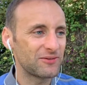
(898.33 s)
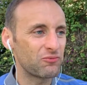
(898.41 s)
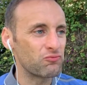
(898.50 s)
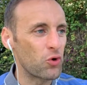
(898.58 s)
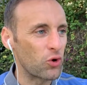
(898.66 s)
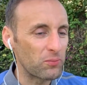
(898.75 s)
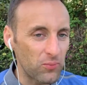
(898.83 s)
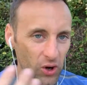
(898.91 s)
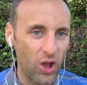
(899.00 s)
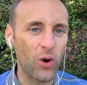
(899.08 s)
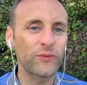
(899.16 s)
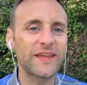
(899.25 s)
run
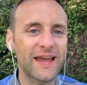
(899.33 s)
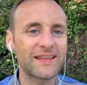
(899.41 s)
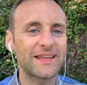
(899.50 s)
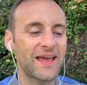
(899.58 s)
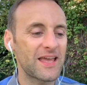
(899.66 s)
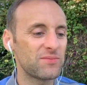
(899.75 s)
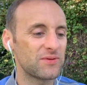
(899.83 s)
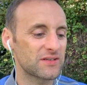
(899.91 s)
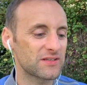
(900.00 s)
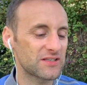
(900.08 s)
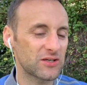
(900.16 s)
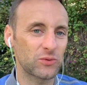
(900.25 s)
my own day-to-day
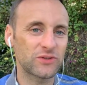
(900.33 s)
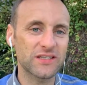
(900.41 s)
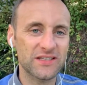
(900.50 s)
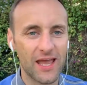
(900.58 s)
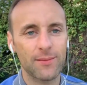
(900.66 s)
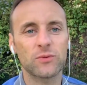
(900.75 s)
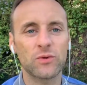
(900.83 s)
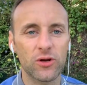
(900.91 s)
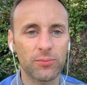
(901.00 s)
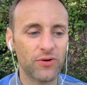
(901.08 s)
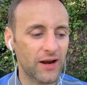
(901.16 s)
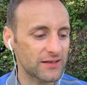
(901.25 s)
business. It was the same as what
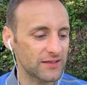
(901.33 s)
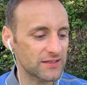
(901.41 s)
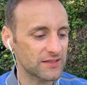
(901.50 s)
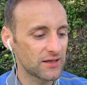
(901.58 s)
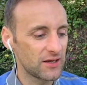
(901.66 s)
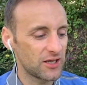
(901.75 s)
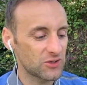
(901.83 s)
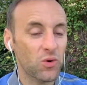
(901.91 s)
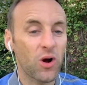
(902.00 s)
I practice, as